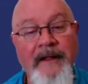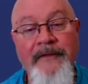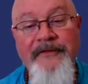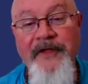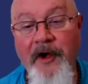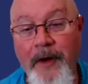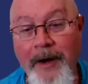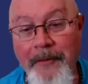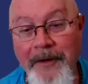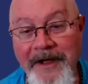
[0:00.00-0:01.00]
So I
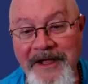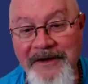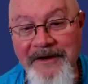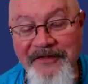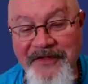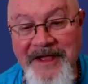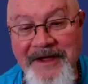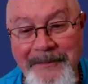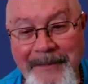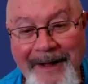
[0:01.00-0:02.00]
want you to think
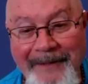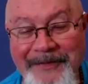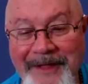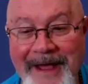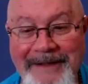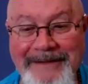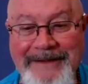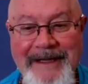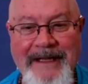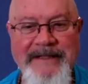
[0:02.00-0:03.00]
about that
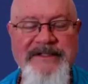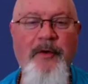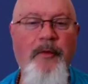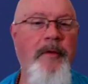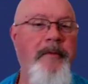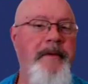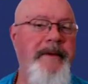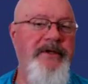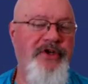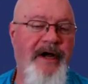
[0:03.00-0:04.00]
today. So what we've
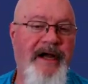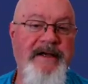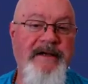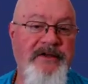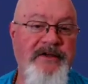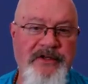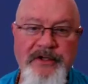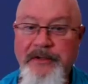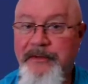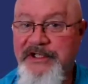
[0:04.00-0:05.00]
been trying to
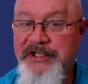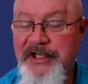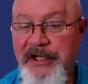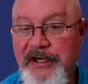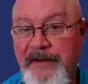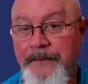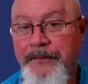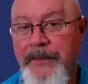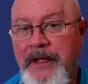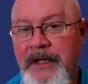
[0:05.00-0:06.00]
do is share
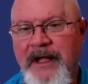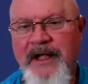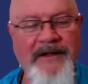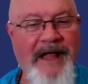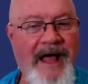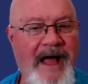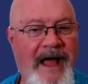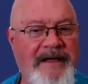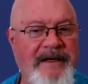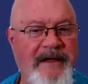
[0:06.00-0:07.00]
a
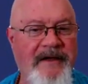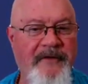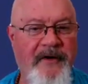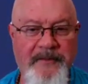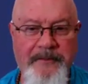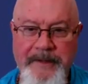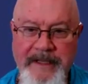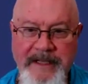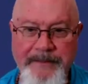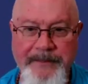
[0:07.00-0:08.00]
lot of our
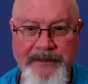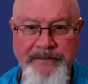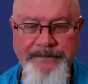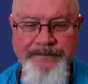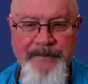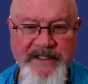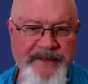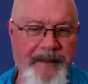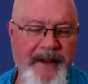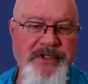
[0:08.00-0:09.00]
people,
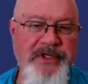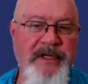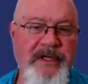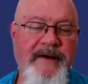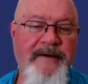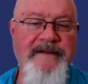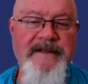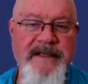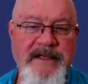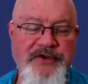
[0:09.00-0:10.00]
especially our
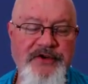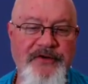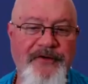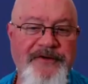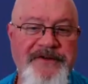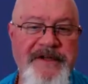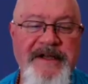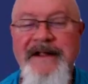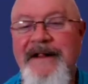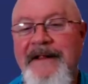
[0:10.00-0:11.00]
teachers
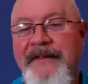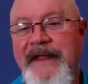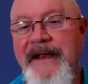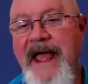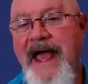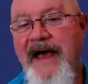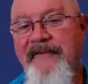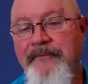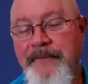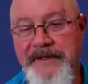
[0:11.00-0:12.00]
that
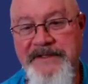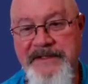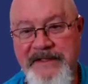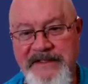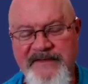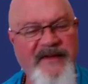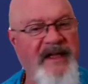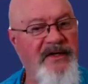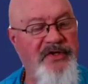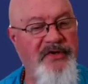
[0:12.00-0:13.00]
have business
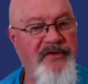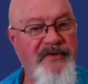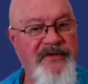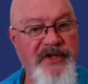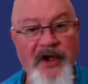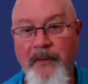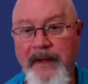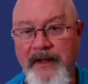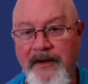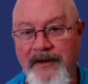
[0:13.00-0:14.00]
ventures
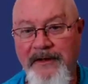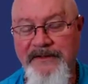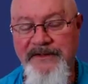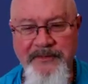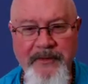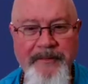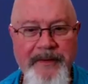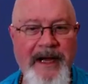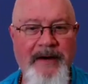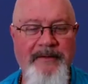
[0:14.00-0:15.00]
going on, to
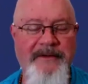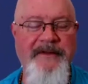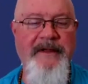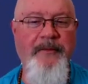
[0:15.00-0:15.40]
empower them.